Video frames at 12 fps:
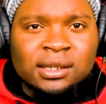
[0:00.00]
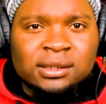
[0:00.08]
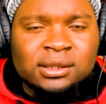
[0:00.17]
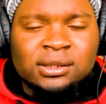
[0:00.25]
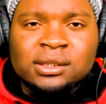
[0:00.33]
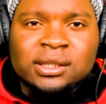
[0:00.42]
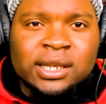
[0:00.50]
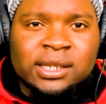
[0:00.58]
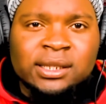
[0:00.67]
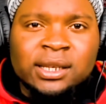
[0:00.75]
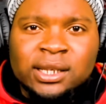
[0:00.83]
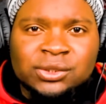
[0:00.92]
It's just like
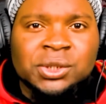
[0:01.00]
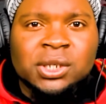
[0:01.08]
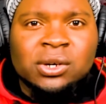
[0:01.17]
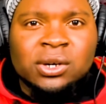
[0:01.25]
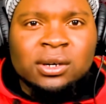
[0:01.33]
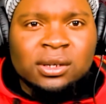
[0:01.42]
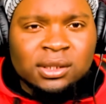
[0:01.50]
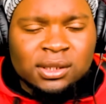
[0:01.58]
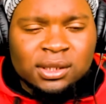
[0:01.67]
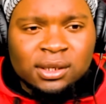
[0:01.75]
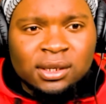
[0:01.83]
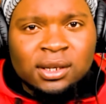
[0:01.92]
an electric car,
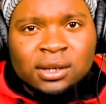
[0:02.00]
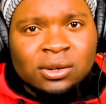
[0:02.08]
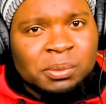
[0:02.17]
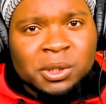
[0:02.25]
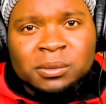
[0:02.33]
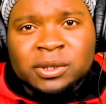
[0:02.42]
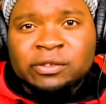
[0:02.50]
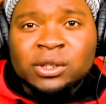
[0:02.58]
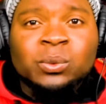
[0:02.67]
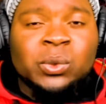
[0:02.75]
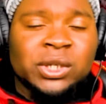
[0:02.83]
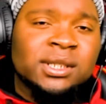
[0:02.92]
or probably
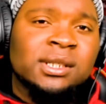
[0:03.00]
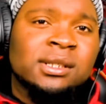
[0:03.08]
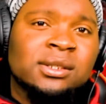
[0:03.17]
even worse.